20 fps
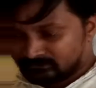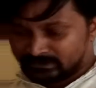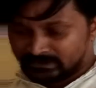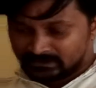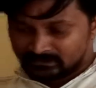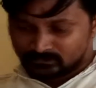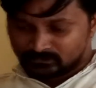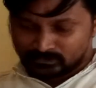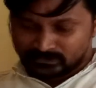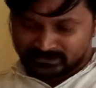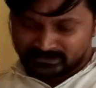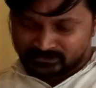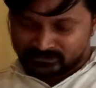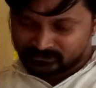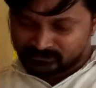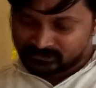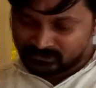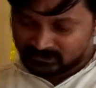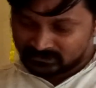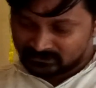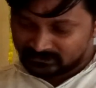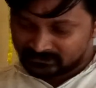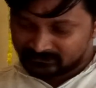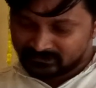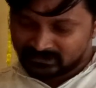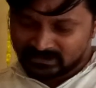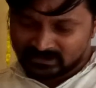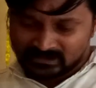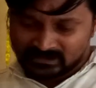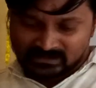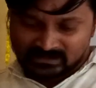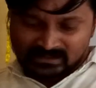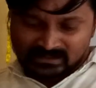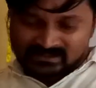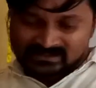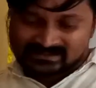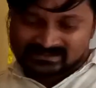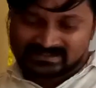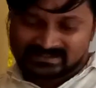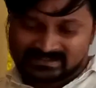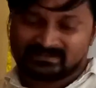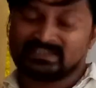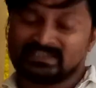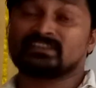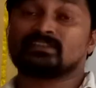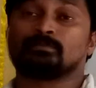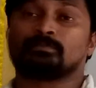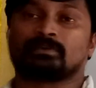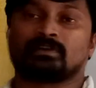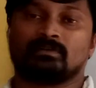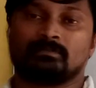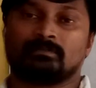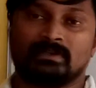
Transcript: Now we are going to solve our 7th